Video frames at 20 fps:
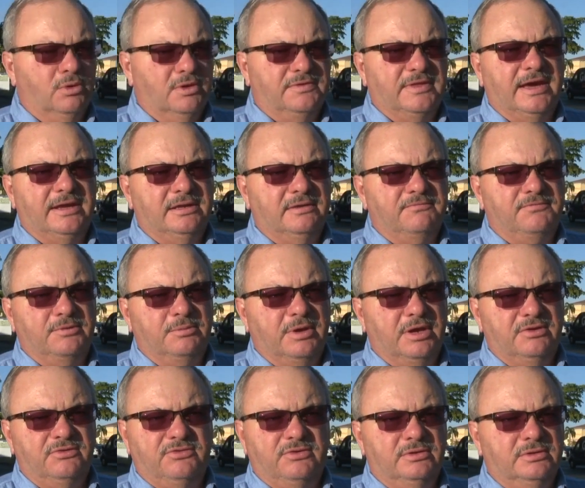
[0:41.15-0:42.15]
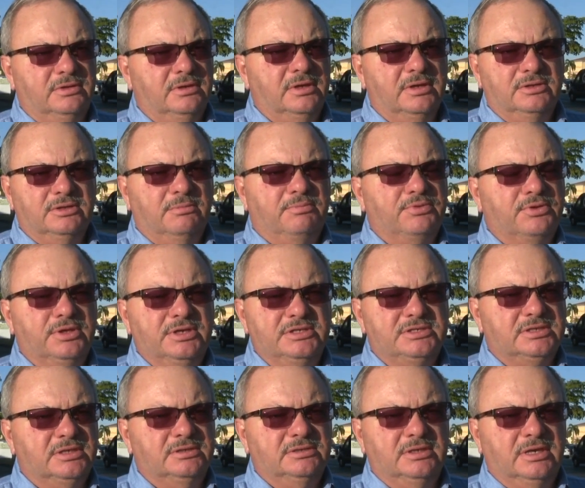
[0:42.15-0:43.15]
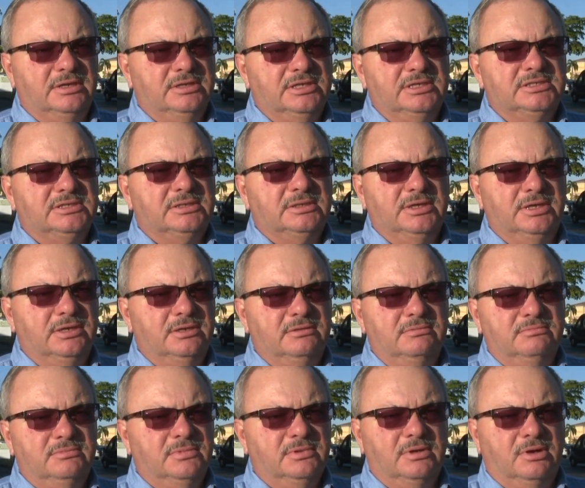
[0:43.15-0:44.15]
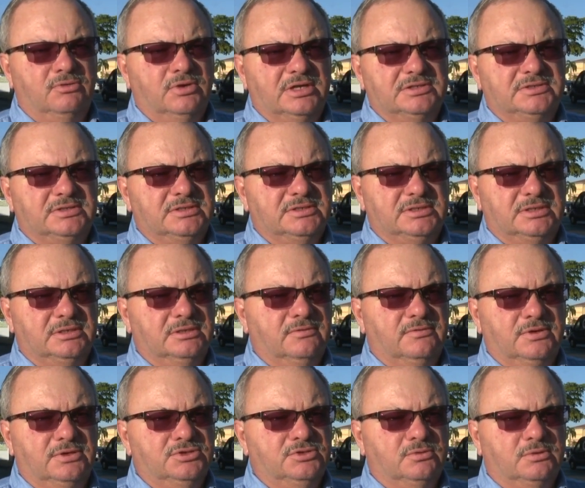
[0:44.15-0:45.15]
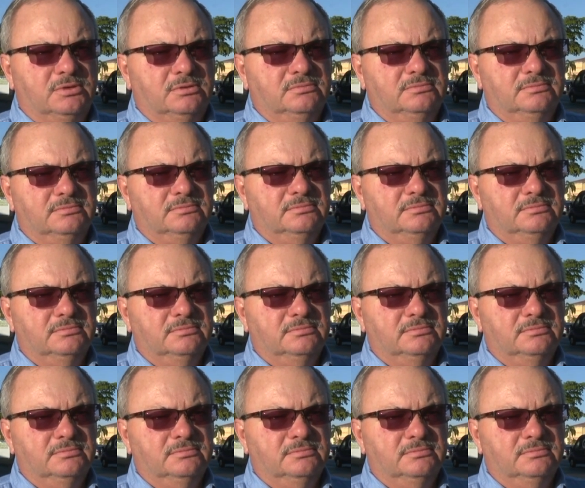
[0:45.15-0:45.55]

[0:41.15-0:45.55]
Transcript: With that information, the police can easily arrest this individual.